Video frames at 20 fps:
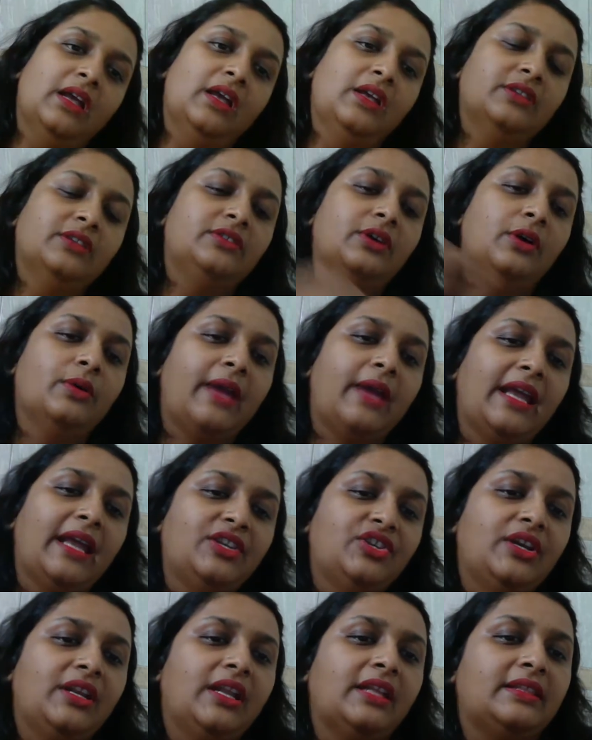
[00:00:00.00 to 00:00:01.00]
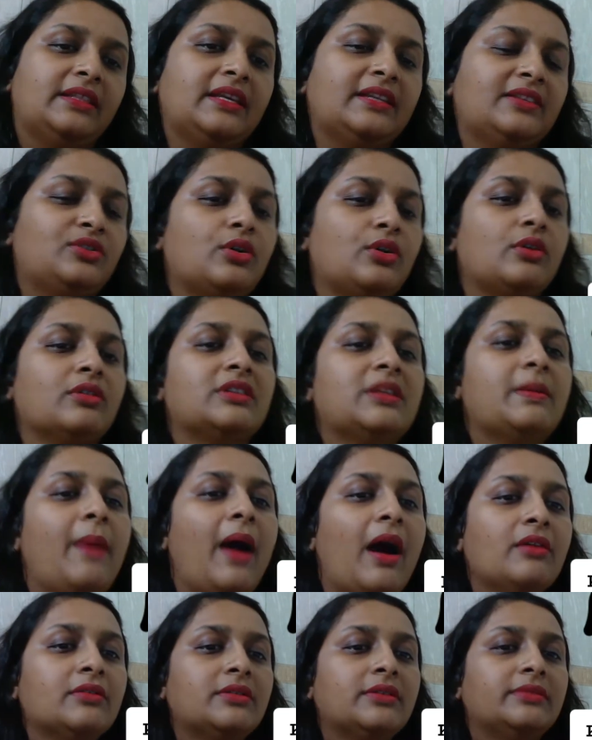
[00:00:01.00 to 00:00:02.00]
So Kantian ethics talks
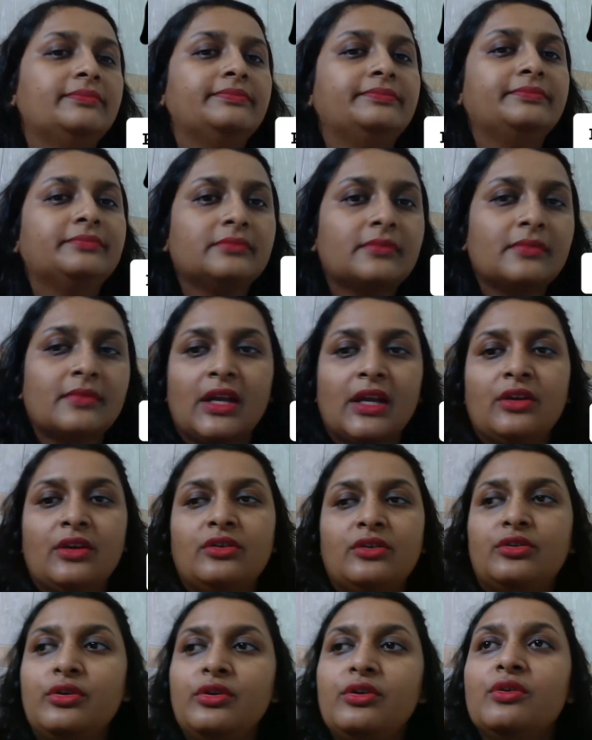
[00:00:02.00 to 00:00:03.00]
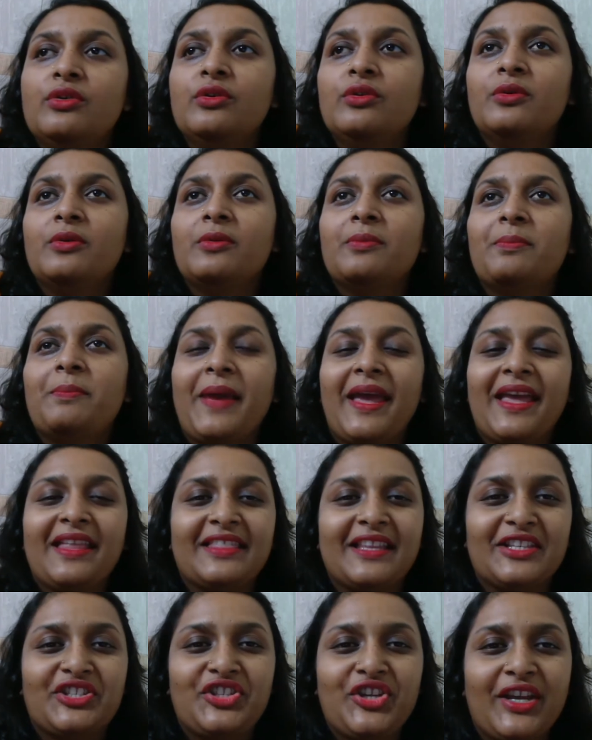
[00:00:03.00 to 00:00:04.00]
about, do you pay
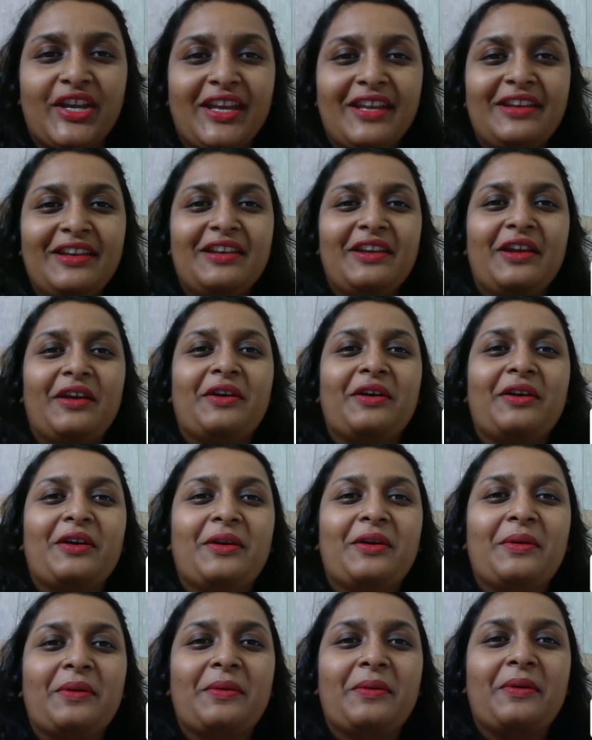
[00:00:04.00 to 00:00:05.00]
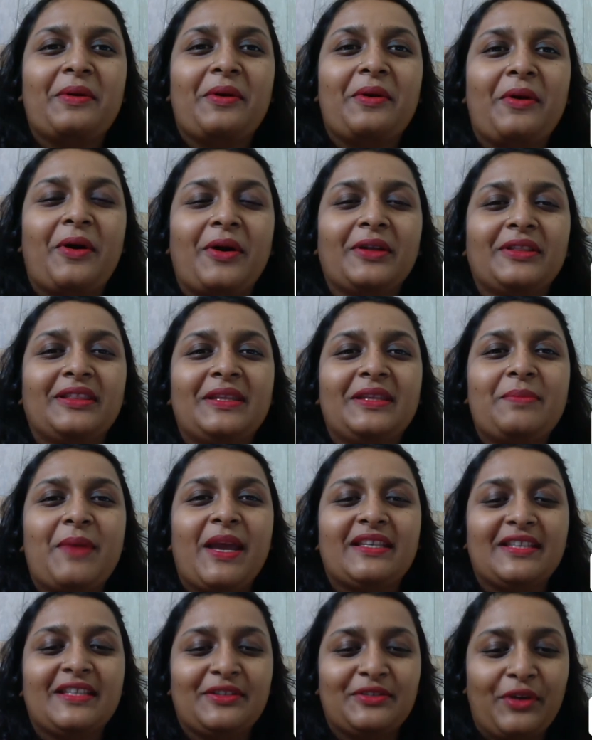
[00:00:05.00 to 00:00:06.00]
the chicken on the
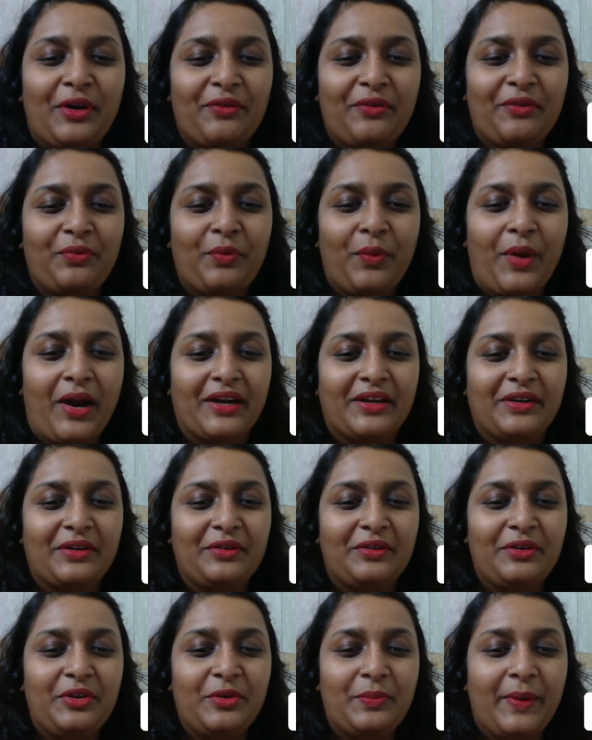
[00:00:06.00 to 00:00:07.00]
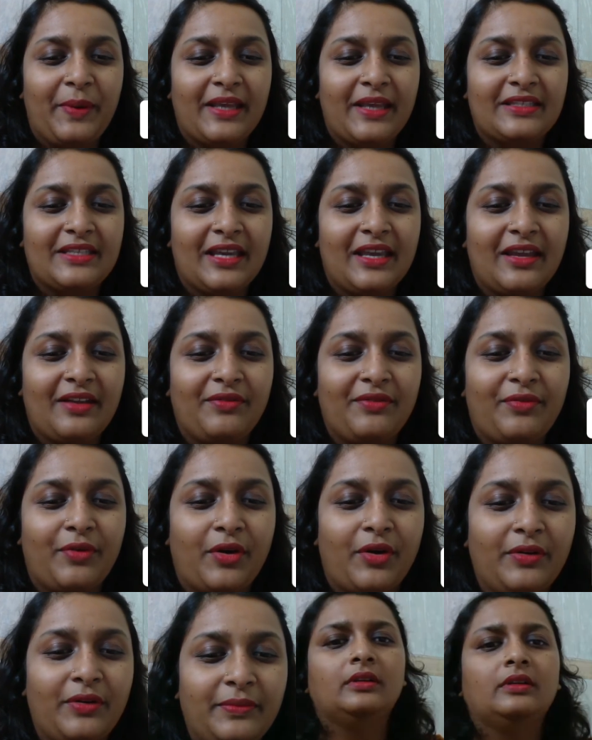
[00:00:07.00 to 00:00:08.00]
basis of what? Do you pay chicken
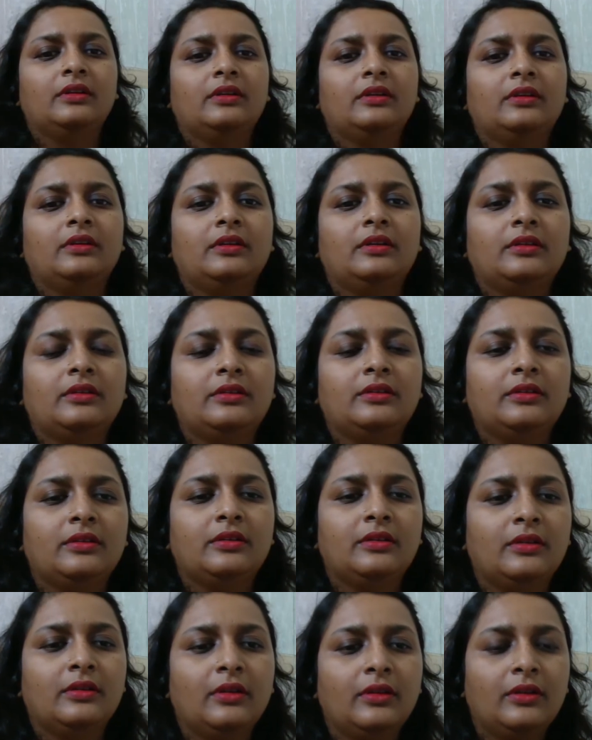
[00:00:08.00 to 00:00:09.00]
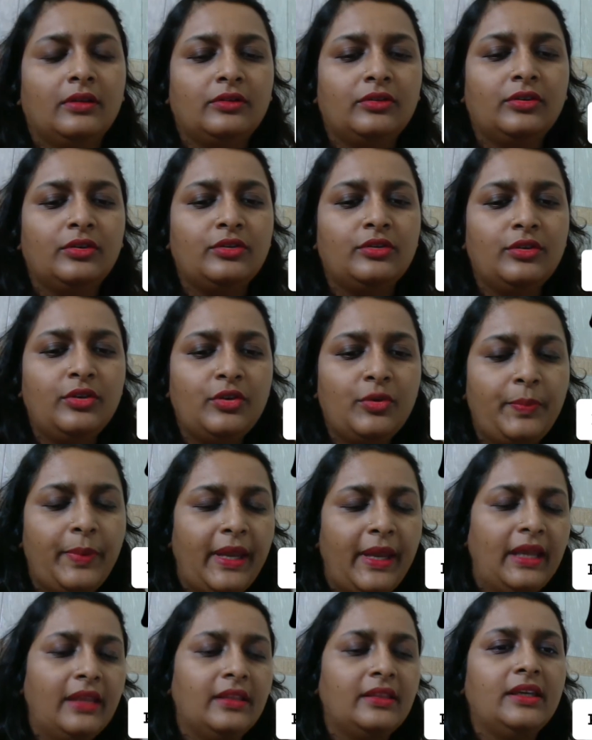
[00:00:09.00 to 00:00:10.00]
for? So do you
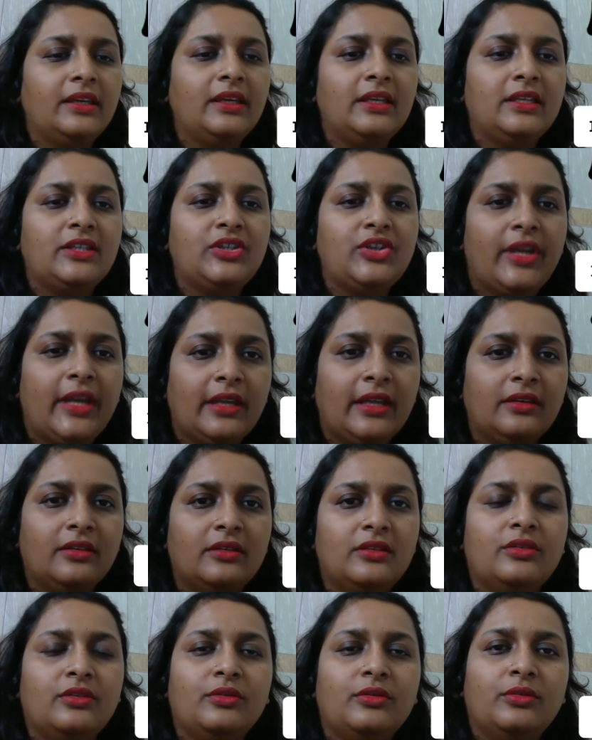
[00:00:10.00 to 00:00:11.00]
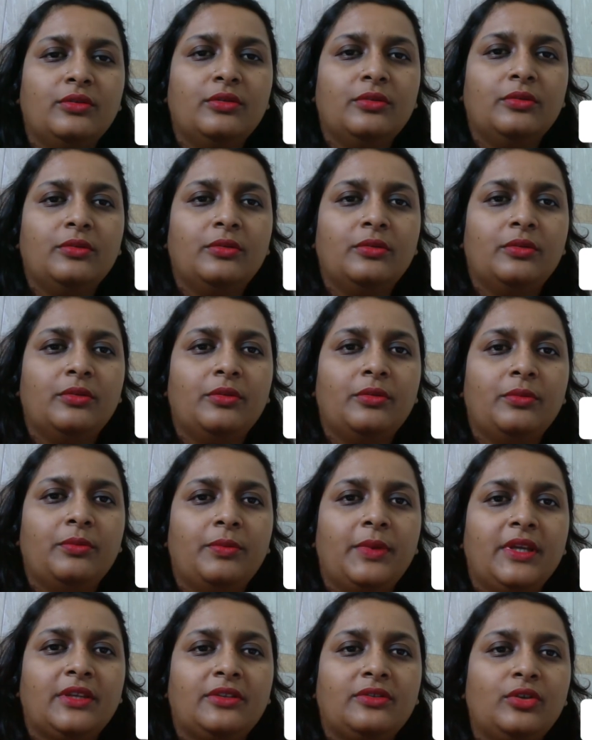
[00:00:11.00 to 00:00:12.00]
pay the chicken to
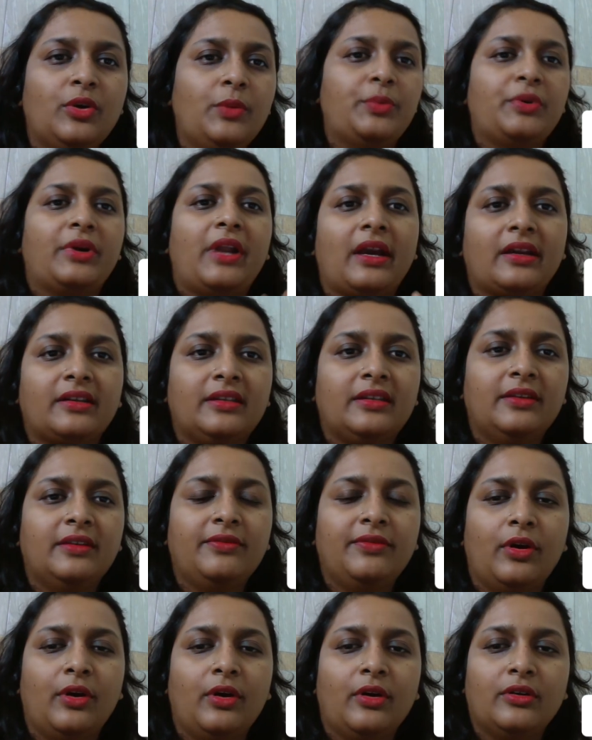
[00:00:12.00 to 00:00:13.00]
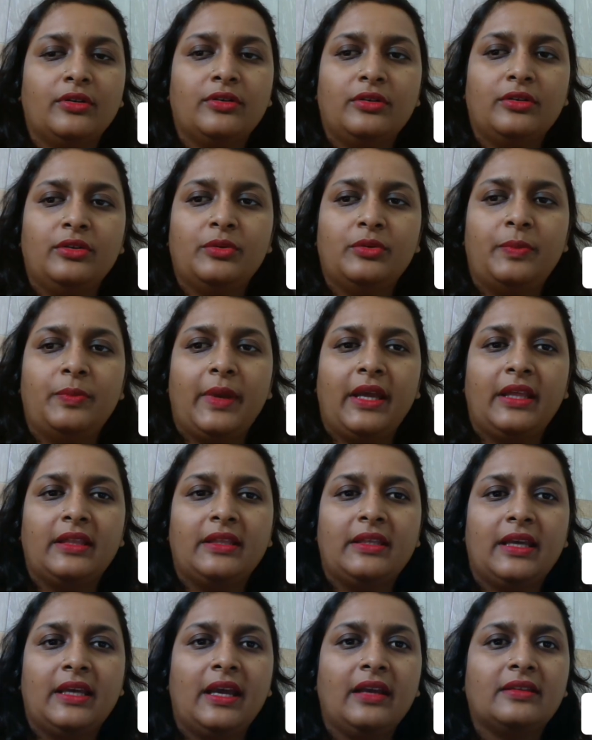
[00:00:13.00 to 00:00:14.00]
be so productive, or do you pay
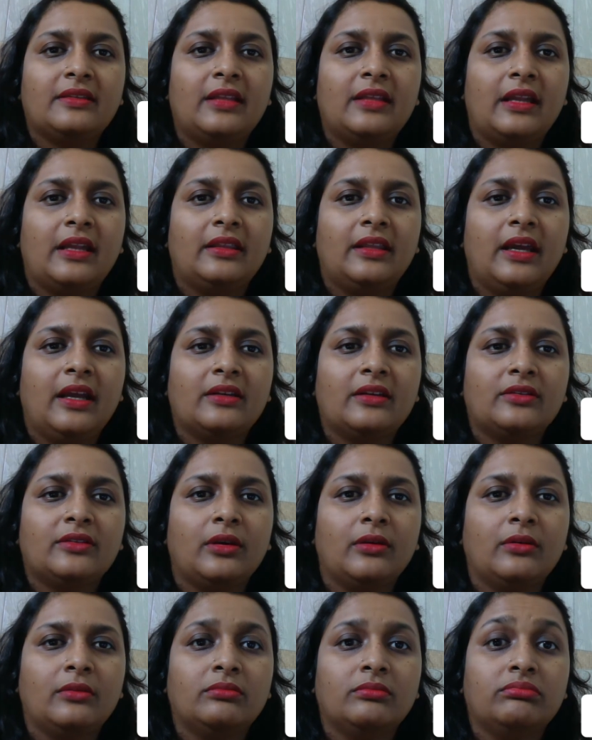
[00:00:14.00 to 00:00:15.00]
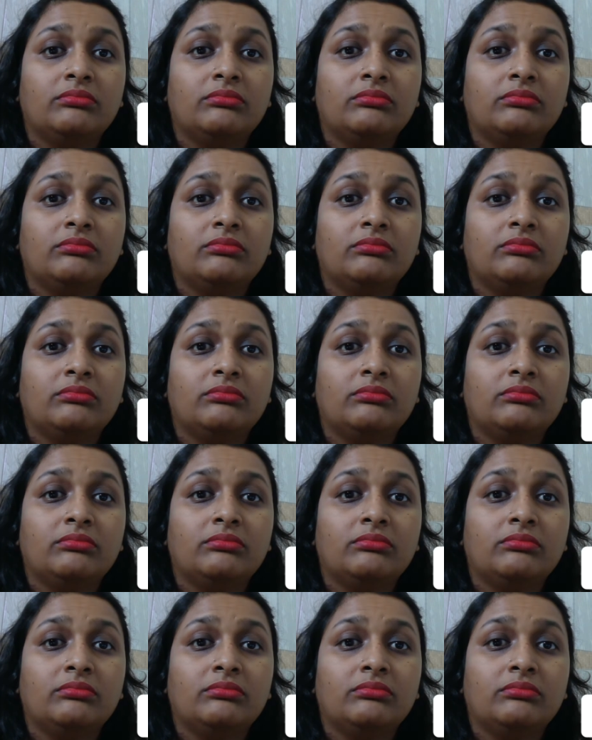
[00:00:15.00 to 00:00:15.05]
the eggs that they are so